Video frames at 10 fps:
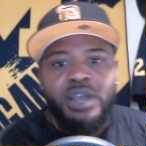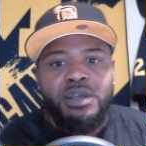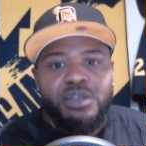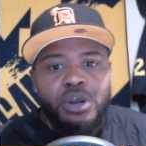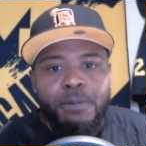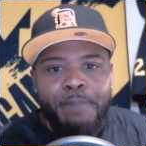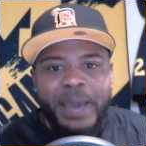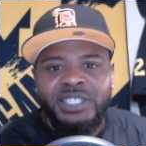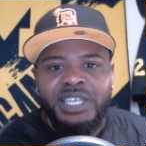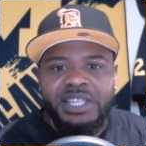you're
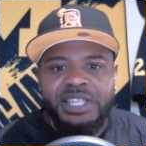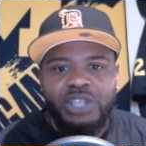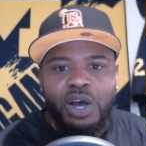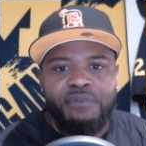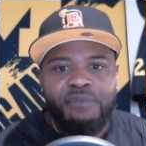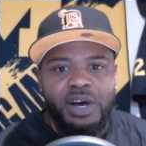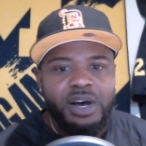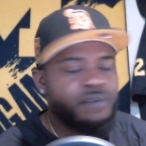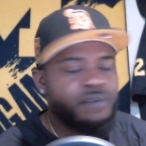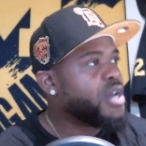basing this off
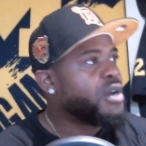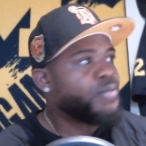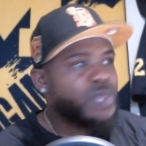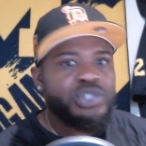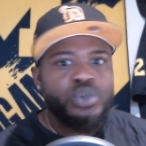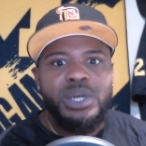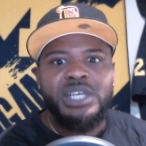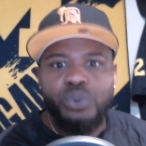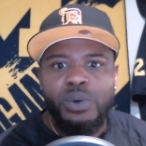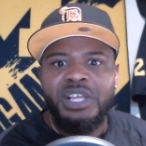of the
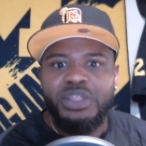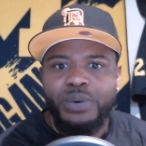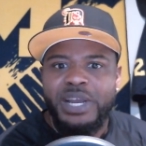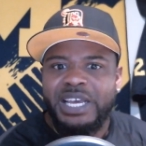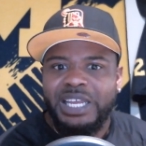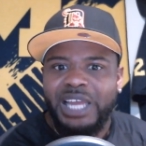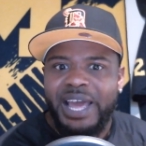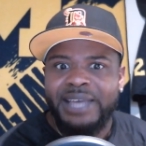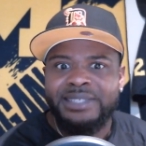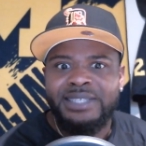2023
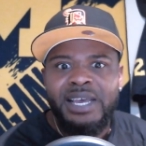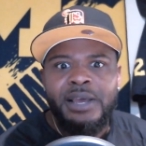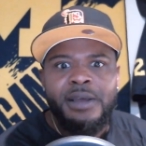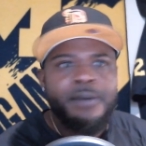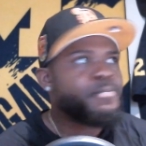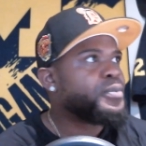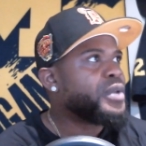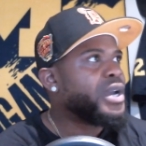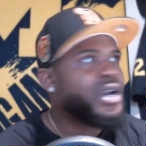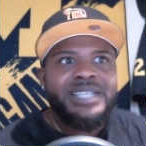class
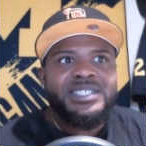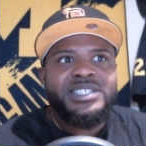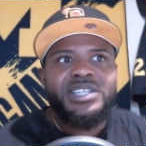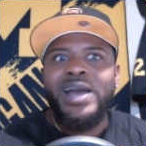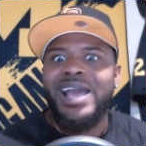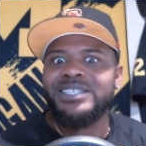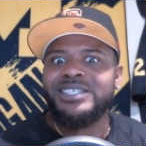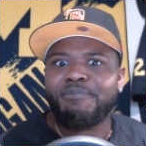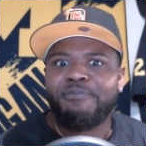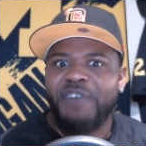that still has
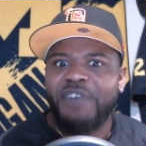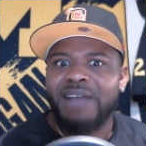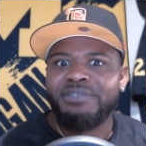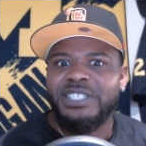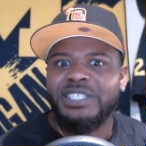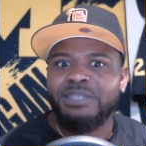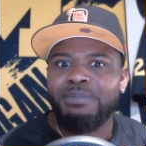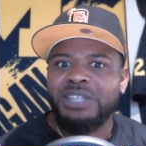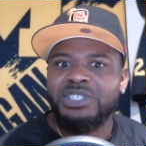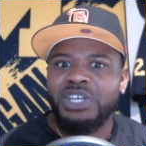5-6
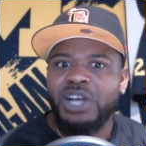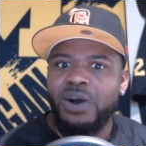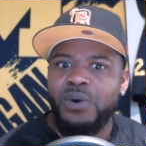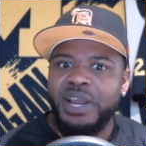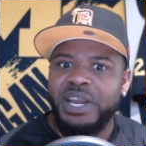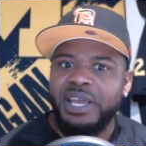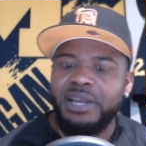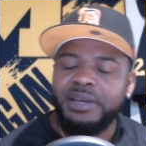months to go in it.